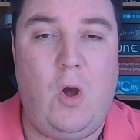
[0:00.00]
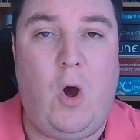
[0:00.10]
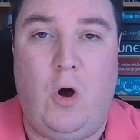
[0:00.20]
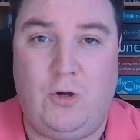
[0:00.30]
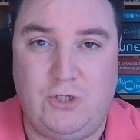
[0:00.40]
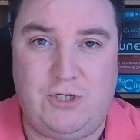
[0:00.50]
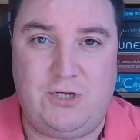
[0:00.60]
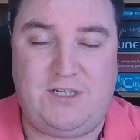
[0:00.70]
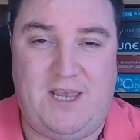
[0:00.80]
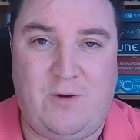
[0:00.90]
Also
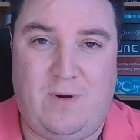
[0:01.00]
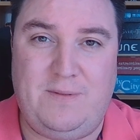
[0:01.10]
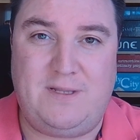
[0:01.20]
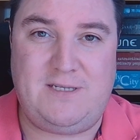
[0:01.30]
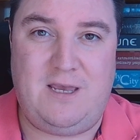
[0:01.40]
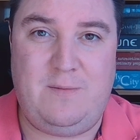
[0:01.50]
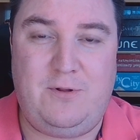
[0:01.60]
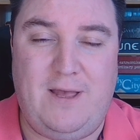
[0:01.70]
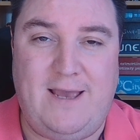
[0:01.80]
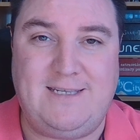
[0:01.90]
sitting around the
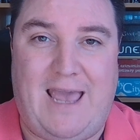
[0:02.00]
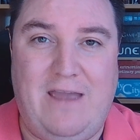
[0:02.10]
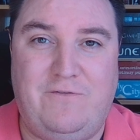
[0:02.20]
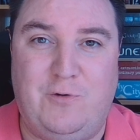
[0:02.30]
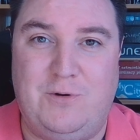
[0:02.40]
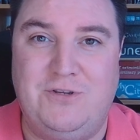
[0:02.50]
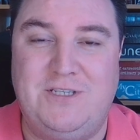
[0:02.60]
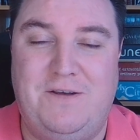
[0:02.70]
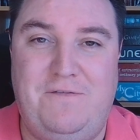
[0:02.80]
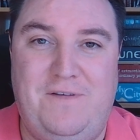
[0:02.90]
table is everyone's
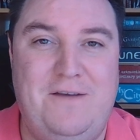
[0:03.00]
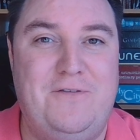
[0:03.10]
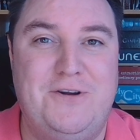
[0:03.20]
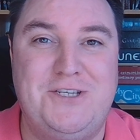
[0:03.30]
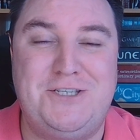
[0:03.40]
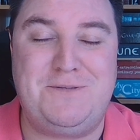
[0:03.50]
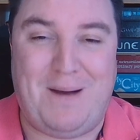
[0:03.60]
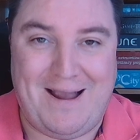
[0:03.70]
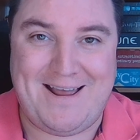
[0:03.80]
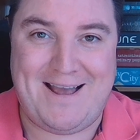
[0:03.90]
favourite
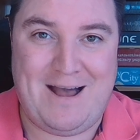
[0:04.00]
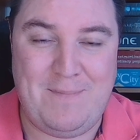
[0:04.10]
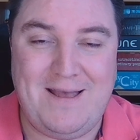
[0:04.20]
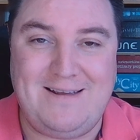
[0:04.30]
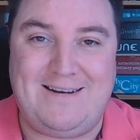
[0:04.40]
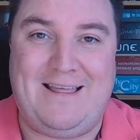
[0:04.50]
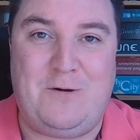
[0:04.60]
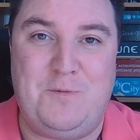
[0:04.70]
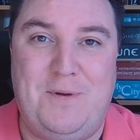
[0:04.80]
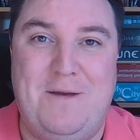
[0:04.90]
Spider-Ham. Now that
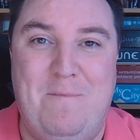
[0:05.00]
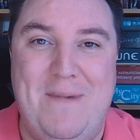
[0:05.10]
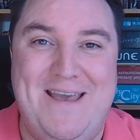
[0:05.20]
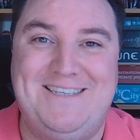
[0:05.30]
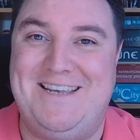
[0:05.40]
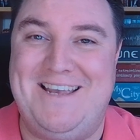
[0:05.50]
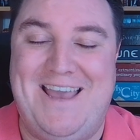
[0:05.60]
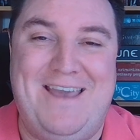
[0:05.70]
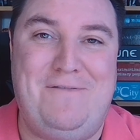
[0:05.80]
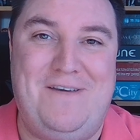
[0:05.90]
would be amazing
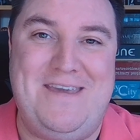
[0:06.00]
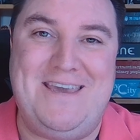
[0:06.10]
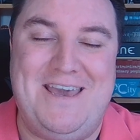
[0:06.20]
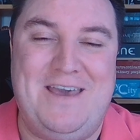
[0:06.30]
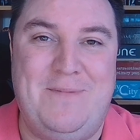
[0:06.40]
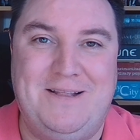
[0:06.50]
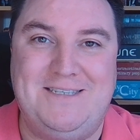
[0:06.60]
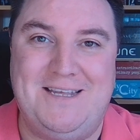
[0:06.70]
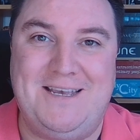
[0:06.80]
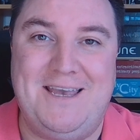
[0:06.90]
if he came into
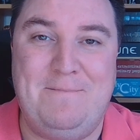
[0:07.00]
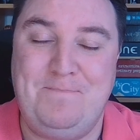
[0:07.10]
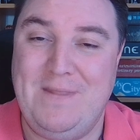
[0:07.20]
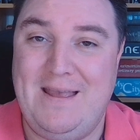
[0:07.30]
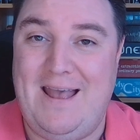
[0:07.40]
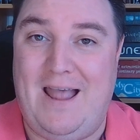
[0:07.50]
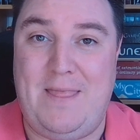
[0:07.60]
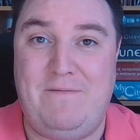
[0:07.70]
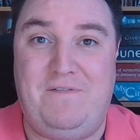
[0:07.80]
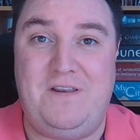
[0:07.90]
the game. And
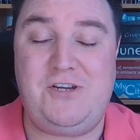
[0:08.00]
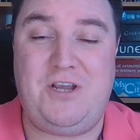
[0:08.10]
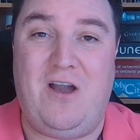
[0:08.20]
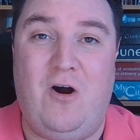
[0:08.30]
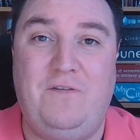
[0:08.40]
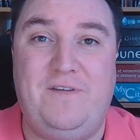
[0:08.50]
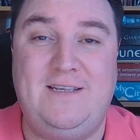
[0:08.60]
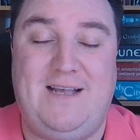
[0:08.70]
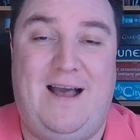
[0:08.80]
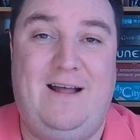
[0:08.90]
then finishing it off
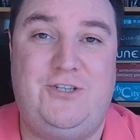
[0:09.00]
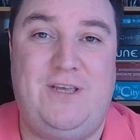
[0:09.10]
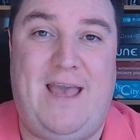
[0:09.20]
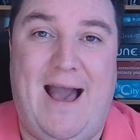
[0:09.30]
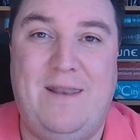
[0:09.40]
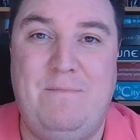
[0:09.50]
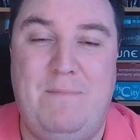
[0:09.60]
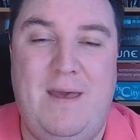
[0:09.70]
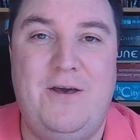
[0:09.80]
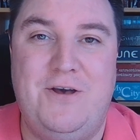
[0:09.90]
is actually Aunt
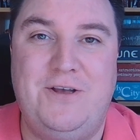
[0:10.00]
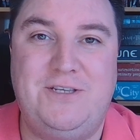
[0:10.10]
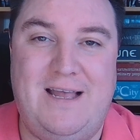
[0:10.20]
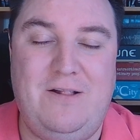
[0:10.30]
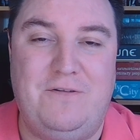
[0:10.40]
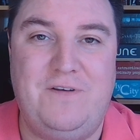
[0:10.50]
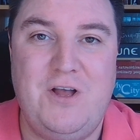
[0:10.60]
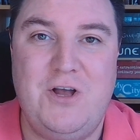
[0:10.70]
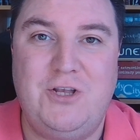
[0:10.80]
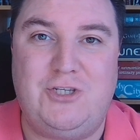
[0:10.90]
May
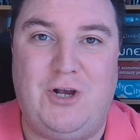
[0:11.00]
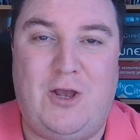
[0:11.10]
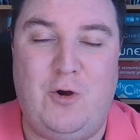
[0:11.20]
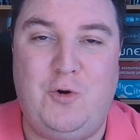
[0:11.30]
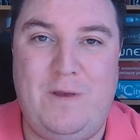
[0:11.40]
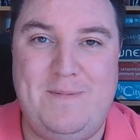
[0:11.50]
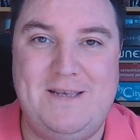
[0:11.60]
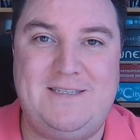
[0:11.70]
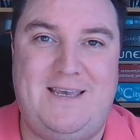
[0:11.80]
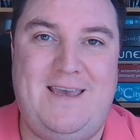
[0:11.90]
herself. So could we be
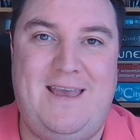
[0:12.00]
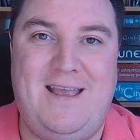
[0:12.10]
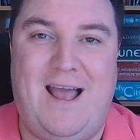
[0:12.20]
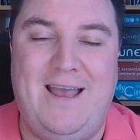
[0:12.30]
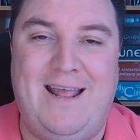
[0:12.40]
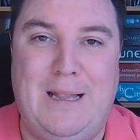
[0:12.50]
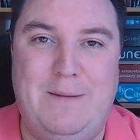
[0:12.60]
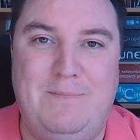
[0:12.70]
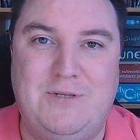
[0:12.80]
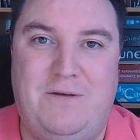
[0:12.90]
seeing a
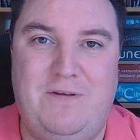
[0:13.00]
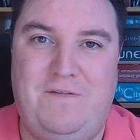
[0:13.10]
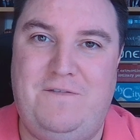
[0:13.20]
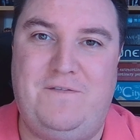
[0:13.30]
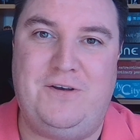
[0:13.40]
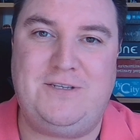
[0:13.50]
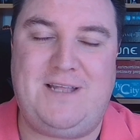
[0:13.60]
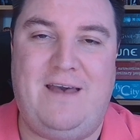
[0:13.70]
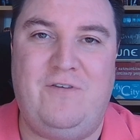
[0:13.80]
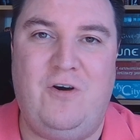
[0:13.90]
glimpse of the first
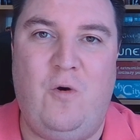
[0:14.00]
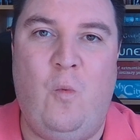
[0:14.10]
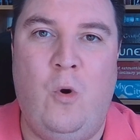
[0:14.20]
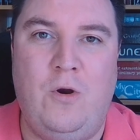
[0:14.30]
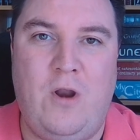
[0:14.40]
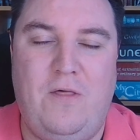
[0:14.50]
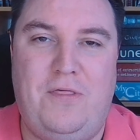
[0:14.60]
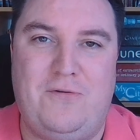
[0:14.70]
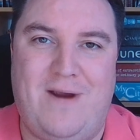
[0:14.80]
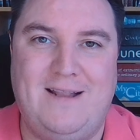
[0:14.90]
ever one
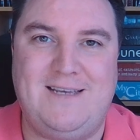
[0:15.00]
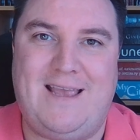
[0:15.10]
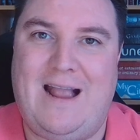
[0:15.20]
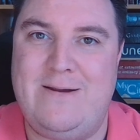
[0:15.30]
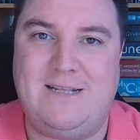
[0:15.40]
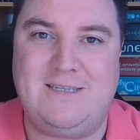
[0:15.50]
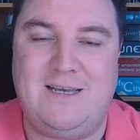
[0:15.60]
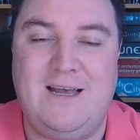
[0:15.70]
threat character?